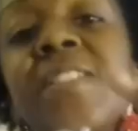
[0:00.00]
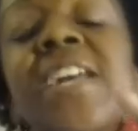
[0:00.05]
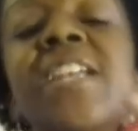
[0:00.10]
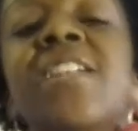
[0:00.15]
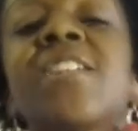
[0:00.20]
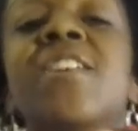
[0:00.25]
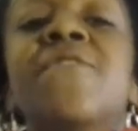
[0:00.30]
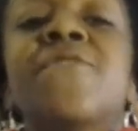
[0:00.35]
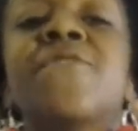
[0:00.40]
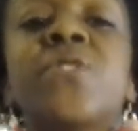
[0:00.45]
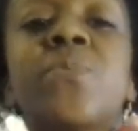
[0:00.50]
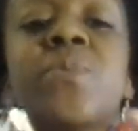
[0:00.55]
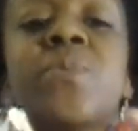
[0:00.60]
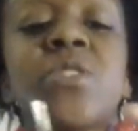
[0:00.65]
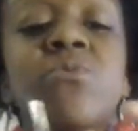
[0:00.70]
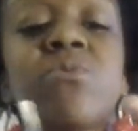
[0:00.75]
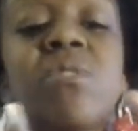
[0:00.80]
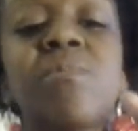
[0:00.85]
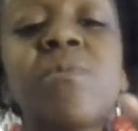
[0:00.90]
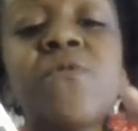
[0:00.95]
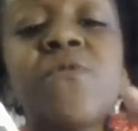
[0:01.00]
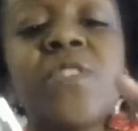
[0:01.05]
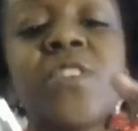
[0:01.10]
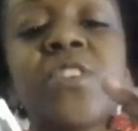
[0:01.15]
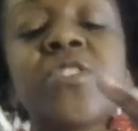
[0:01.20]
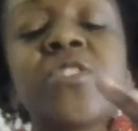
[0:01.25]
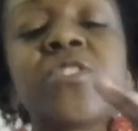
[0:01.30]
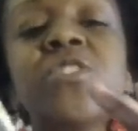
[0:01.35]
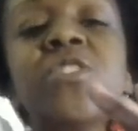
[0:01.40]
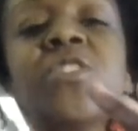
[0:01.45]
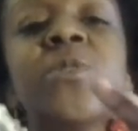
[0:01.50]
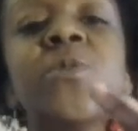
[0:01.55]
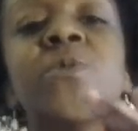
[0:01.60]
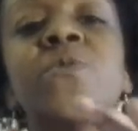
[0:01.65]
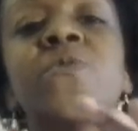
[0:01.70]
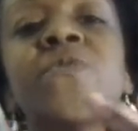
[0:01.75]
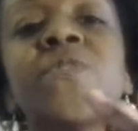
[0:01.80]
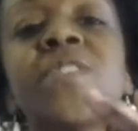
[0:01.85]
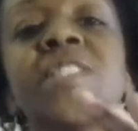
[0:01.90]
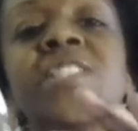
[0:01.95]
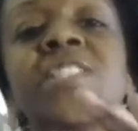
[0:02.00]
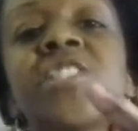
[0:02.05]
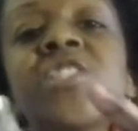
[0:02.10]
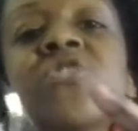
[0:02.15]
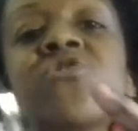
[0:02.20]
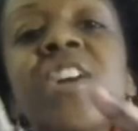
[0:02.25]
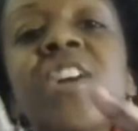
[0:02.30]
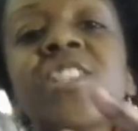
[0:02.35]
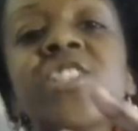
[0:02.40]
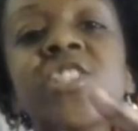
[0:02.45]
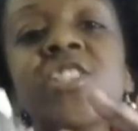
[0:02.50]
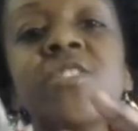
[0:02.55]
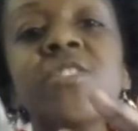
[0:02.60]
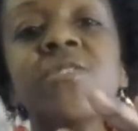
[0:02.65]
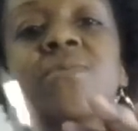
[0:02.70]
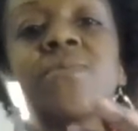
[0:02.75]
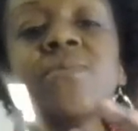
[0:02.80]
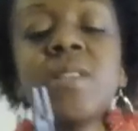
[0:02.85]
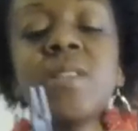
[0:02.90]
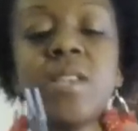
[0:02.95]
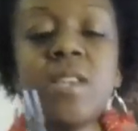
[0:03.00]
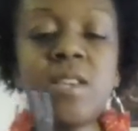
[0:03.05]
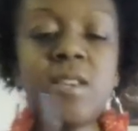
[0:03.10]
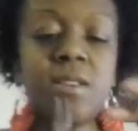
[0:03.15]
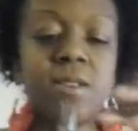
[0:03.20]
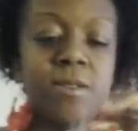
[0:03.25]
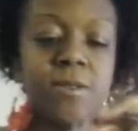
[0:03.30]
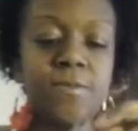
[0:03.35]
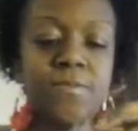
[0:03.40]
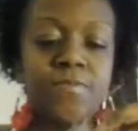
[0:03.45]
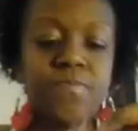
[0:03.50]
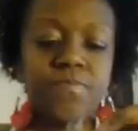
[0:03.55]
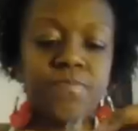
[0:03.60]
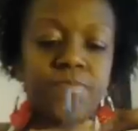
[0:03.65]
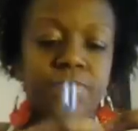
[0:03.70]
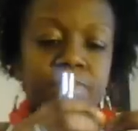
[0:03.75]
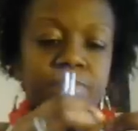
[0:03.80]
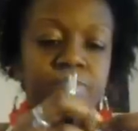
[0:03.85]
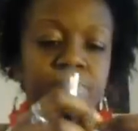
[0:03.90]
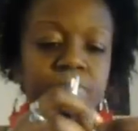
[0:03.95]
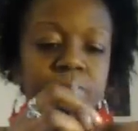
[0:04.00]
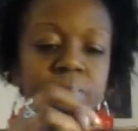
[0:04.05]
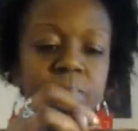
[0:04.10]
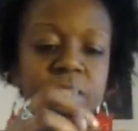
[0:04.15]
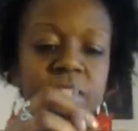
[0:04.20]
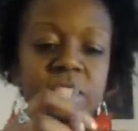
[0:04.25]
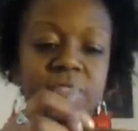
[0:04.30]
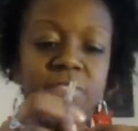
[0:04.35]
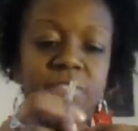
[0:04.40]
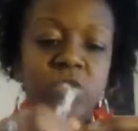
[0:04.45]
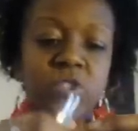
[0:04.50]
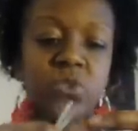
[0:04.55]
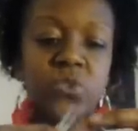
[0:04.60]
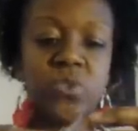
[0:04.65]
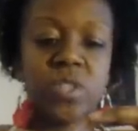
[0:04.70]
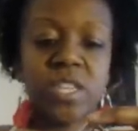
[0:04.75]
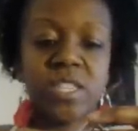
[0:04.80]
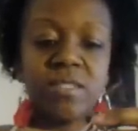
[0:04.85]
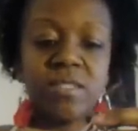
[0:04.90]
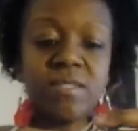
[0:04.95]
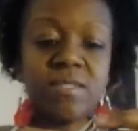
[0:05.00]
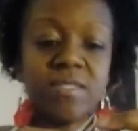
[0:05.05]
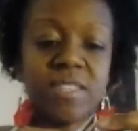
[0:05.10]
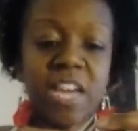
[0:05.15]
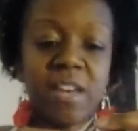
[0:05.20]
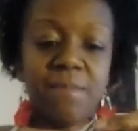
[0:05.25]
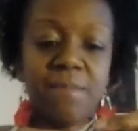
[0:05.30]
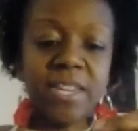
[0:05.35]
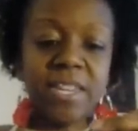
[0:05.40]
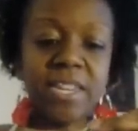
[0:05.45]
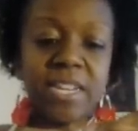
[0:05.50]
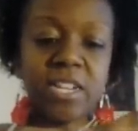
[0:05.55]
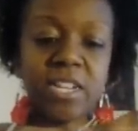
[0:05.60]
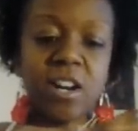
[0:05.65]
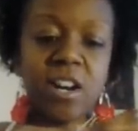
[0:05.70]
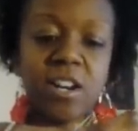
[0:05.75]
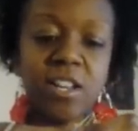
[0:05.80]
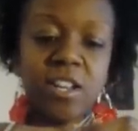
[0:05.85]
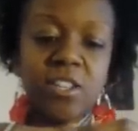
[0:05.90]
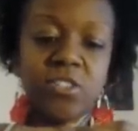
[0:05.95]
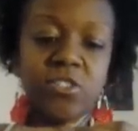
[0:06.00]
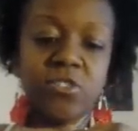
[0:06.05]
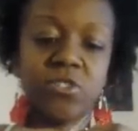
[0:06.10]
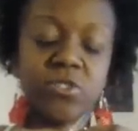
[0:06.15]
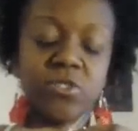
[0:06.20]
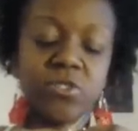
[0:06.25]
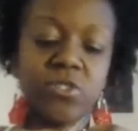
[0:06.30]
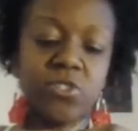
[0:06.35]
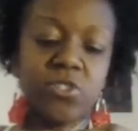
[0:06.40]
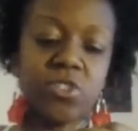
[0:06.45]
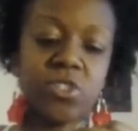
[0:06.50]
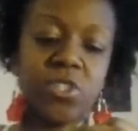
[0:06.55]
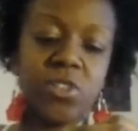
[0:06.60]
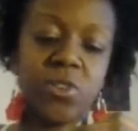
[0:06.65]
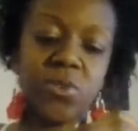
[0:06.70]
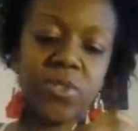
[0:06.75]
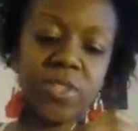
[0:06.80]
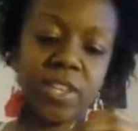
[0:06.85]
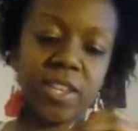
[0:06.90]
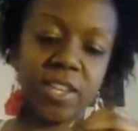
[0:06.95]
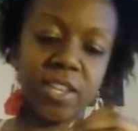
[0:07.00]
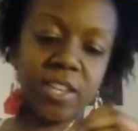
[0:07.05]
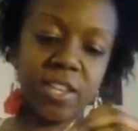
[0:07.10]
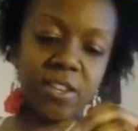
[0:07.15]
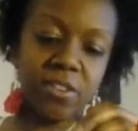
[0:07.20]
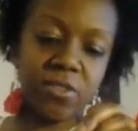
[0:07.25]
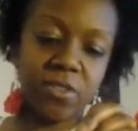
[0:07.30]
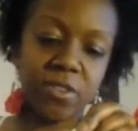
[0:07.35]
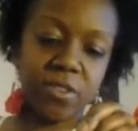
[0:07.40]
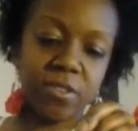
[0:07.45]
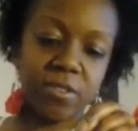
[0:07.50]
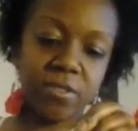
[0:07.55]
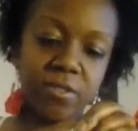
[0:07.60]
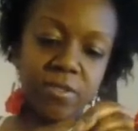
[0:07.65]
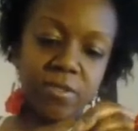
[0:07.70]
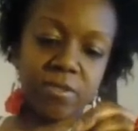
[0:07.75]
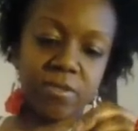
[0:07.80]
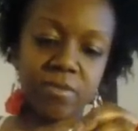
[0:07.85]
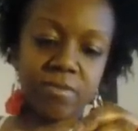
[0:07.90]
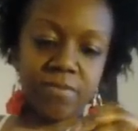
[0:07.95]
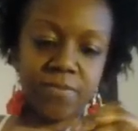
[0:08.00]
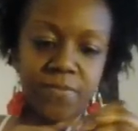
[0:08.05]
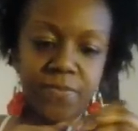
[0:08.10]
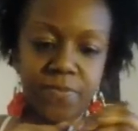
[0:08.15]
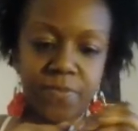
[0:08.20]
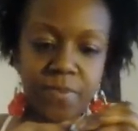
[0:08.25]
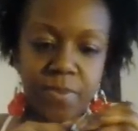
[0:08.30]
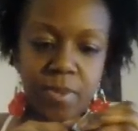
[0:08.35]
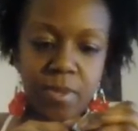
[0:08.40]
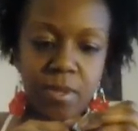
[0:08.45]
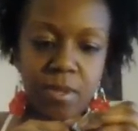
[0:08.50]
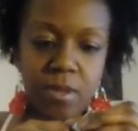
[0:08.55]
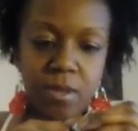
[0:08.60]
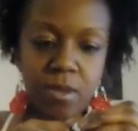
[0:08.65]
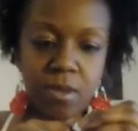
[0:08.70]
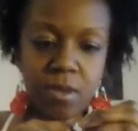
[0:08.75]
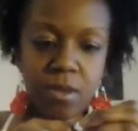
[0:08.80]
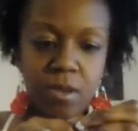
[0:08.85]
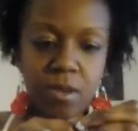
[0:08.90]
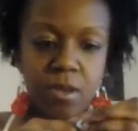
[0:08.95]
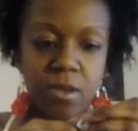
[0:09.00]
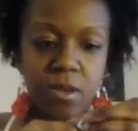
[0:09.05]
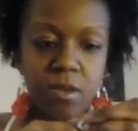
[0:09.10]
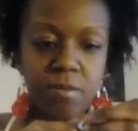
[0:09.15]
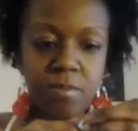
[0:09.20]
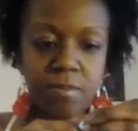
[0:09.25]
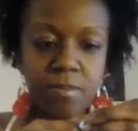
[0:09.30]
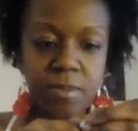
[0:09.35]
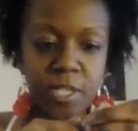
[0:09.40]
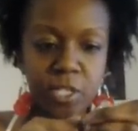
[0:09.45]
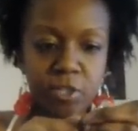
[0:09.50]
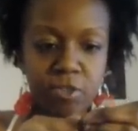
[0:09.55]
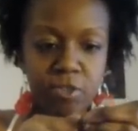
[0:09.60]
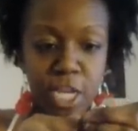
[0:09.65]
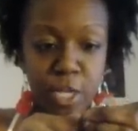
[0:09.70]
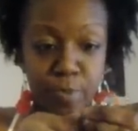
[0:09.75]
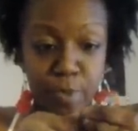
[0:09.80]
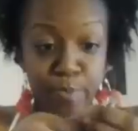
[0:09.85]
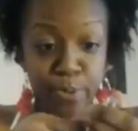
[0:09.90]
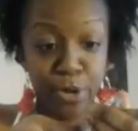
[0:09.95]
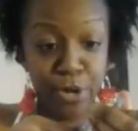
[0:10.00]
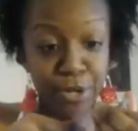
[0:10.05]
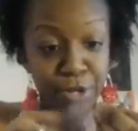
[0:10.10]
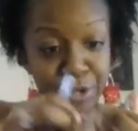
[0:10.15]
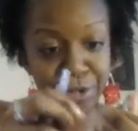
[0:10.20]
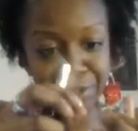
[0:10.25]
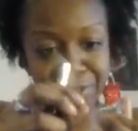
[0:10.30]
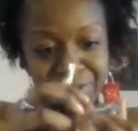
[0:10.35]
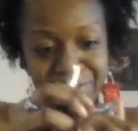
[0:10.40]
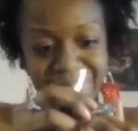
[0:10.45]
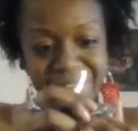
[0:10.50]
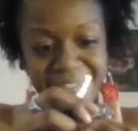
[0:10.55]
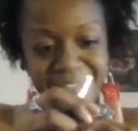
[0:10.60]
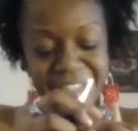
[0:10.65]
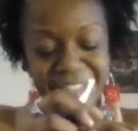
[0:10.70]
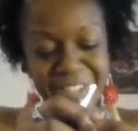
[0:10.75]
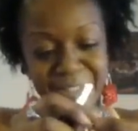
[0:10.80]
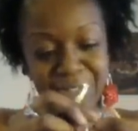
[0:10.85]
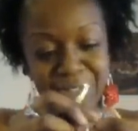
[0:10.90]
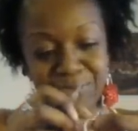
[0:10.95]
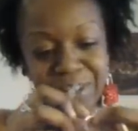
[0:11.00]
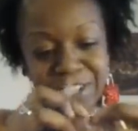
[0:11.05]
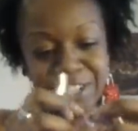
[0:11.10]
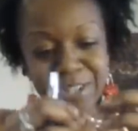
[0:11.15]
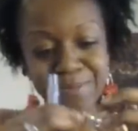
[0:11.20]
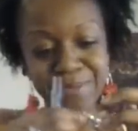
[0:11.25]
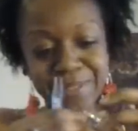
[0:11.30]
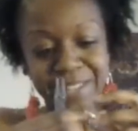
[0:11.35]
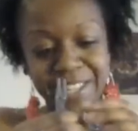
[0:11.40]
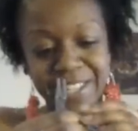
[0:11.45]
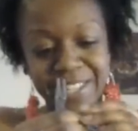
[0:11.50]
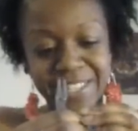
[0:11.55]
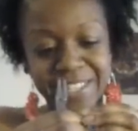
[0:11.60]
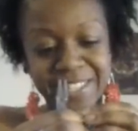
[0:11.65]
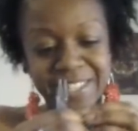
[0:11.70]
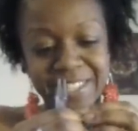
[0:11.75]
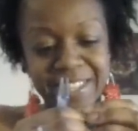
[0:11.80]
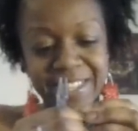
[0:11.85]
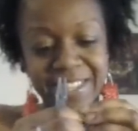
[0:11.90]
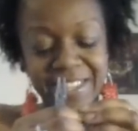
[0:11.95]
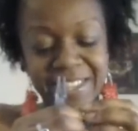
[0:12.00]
flat enough so when you rub your finger, you don't feel it scratching you. Because if you do, then that might get caught in your clothing, or it might scratch people that you brush up against,